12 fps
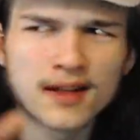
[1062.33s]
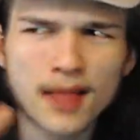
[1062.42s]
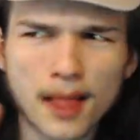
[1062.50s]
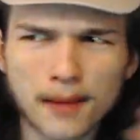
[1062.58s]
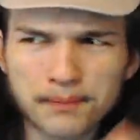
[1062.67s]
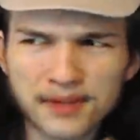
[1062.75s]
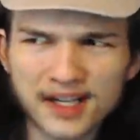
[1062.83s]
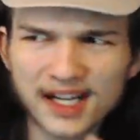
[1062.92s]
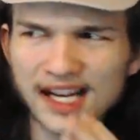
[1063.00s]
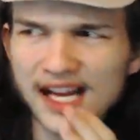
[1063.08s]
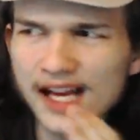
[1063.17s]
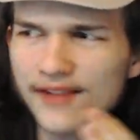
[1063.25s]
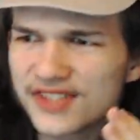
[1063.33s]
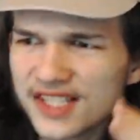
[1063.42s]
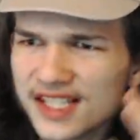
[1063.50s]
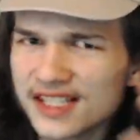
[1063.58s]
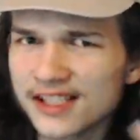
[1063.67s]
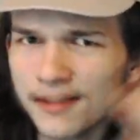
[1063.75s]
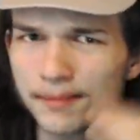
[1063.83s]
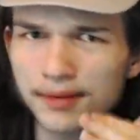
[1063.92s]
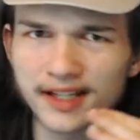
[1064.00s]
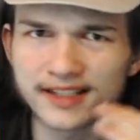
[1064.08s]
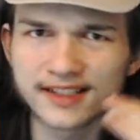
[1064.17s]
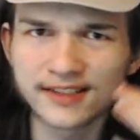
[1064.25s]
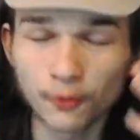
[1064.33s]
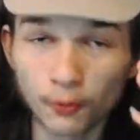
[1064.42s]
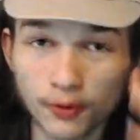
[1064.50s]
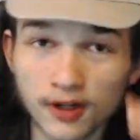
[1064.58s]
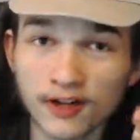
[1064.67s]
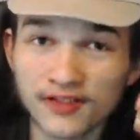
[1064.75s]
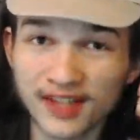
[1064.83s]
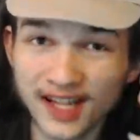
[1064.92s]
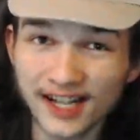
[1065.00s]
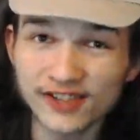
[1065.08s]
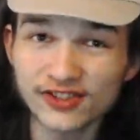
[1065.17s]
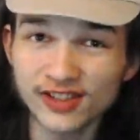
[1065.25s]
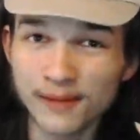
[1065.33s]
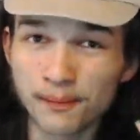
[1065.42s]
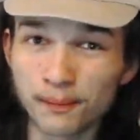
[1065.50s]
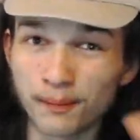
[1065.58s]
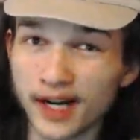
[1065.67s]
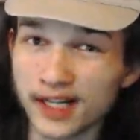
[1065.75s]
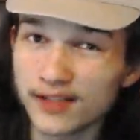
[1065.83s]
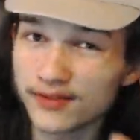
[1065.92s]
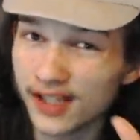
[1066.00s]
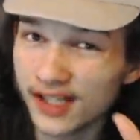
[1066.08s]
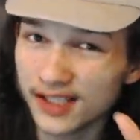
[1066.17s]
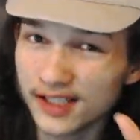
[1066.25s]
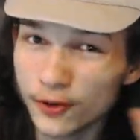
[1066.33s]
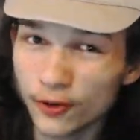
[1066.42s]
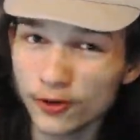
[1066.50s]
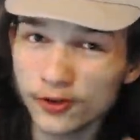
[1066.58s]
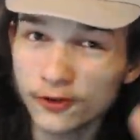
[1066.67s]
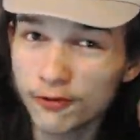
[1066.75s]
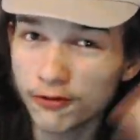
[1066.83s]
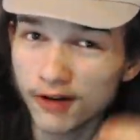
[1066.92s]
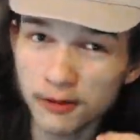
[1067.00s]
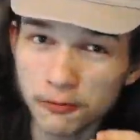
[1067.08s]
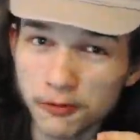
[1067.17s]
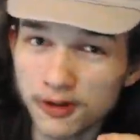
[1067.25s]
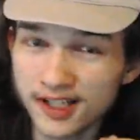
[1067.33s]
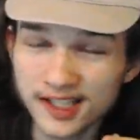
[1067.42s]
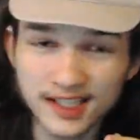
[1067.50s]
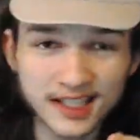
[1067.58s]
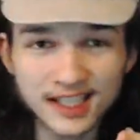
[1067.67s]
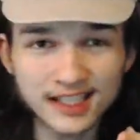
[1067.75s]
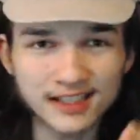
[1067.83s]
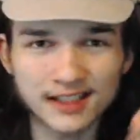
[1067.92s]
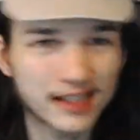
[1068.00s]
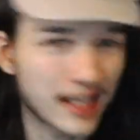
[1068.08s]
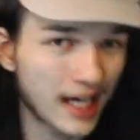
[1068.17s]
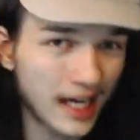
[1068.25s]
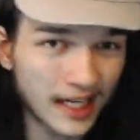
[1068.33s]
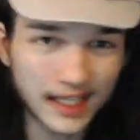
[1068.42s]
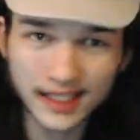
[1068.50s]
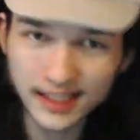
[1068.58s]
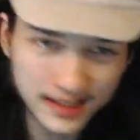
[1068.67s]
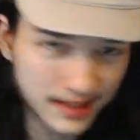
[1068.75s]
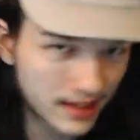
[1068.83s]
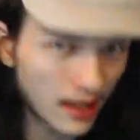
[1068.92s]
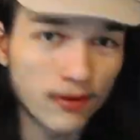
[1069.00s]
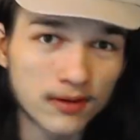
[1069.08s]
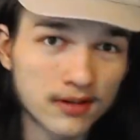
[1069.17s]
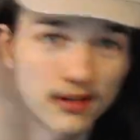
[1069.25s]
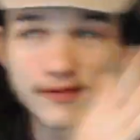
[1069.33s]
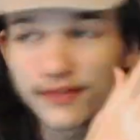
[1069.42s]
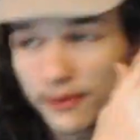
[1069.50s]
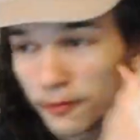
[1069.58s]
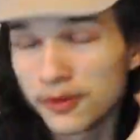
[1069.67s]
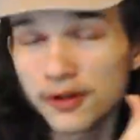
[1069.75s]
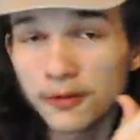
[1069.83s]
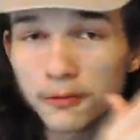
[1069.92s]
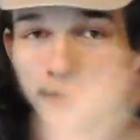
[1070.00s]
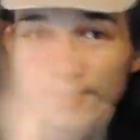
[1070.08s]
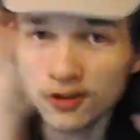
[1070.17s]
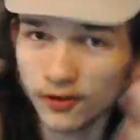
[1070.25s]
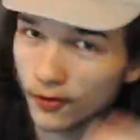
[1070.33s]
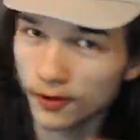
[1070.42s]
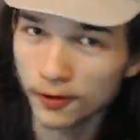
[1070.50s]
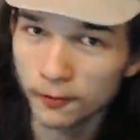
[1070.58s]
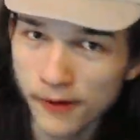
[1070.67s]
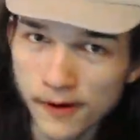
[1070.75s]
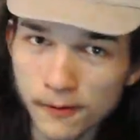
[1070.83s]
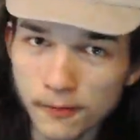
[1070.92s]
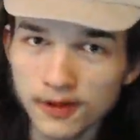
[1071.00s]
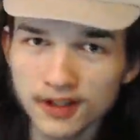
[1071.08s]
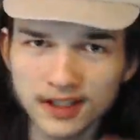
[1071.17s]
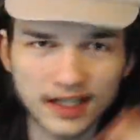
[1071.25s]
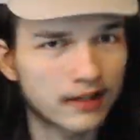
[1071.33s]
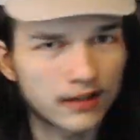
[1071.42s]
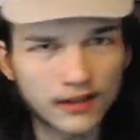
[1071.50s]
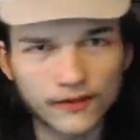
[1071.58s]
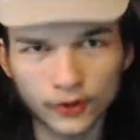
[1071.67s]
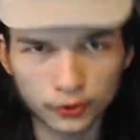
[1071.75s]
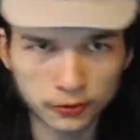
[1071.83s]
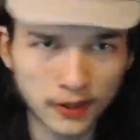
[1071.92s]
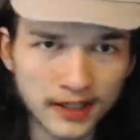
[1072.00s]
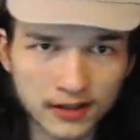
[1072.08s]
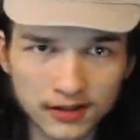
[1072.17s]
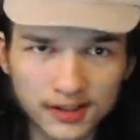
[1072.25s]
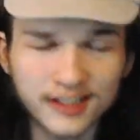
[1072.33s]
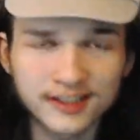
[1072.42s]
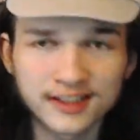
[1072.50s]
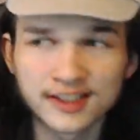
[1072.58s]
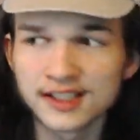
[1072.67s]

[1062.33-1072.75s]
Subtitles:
But I have seen some places where they actually might have gotten a Core 2 Quad working in it. I don't know if it will work or won't work. I don't know if I'll try it or not.